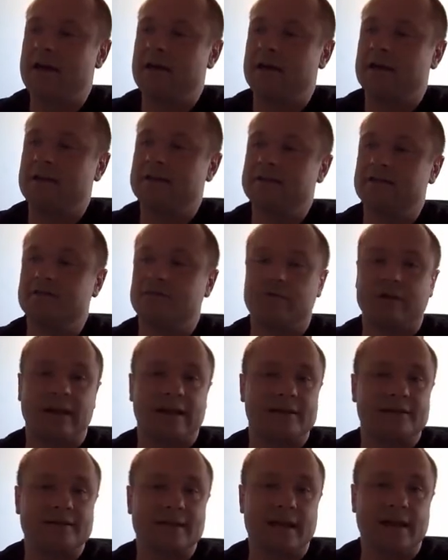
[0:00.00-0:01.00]
This is a ring
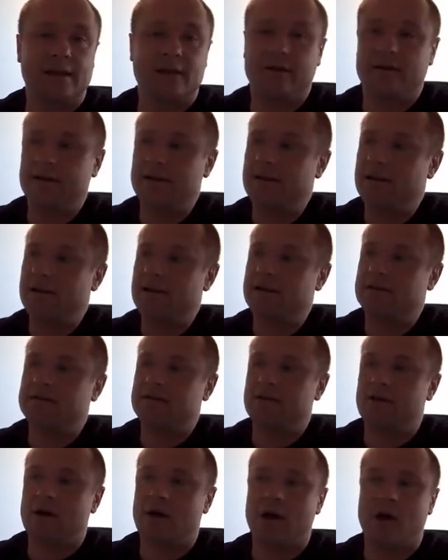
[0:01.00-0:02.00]
at 10 light years,
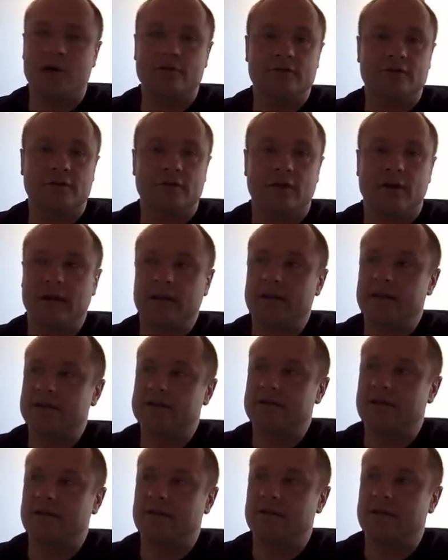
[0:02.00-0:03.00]
100 light
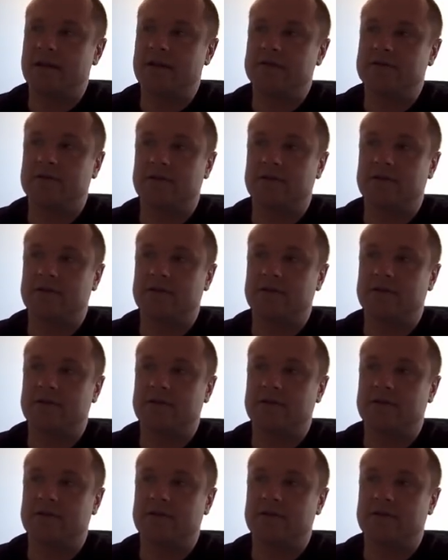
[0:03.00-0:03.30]
years, 1,000